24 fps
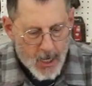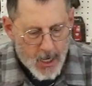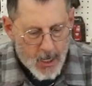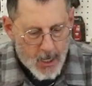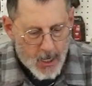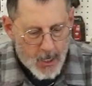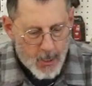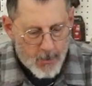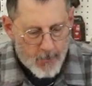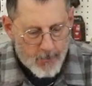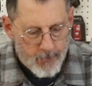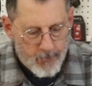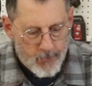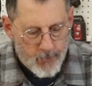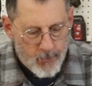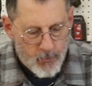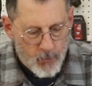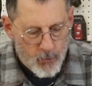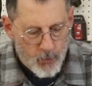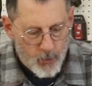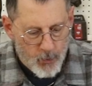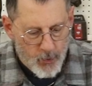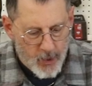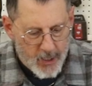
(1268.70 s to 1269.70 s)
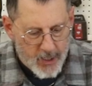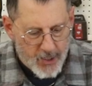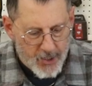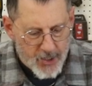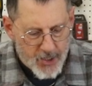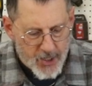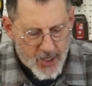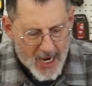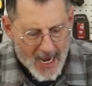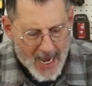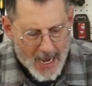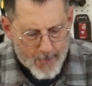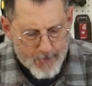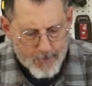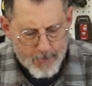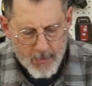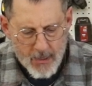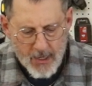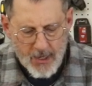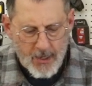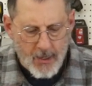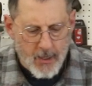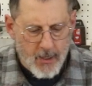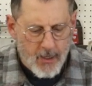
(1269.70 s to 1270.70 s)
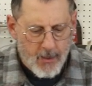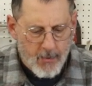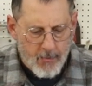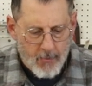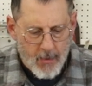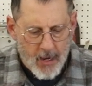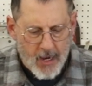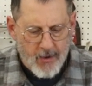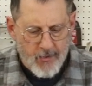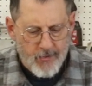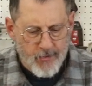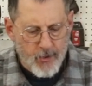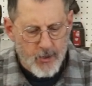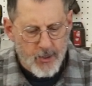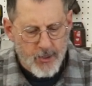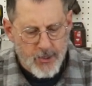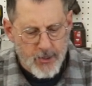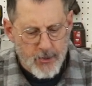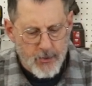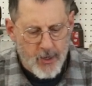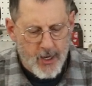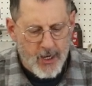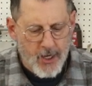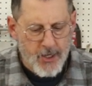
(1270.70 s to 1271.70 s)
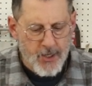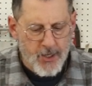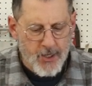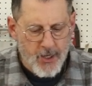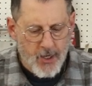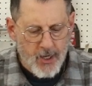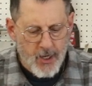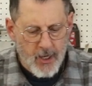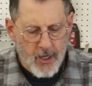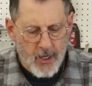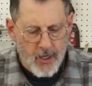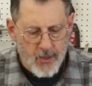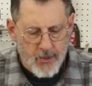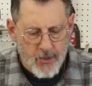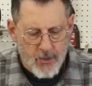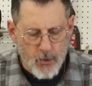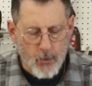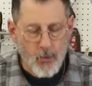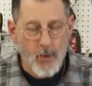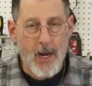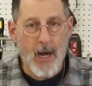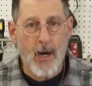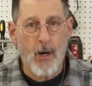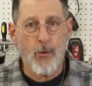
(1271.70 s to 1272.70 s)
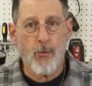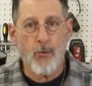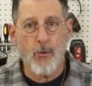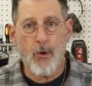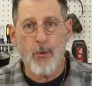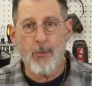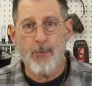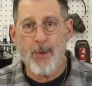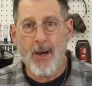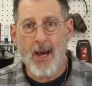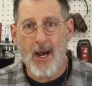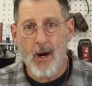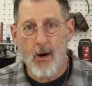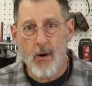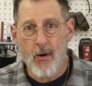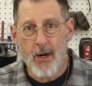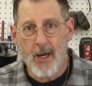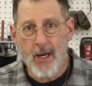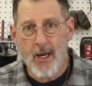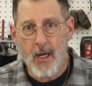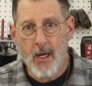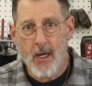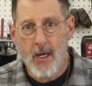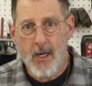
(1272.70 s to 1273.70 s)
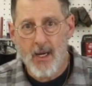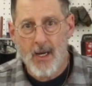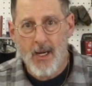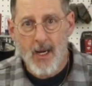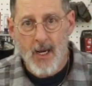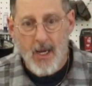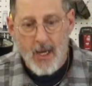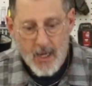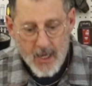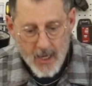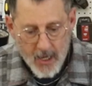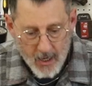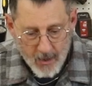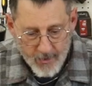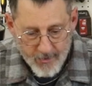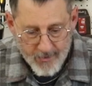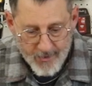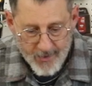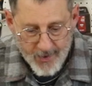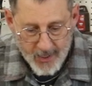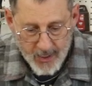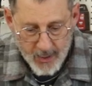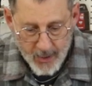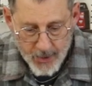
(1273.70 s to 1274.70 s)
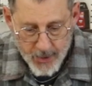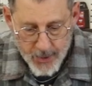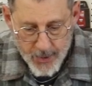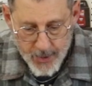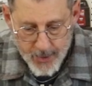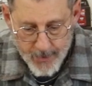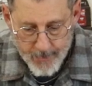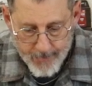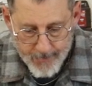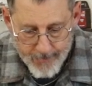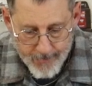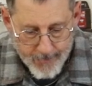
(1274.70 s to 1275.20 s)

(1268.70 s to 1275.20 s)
Um, Rick Chapman. My frustration is around repairing a finish.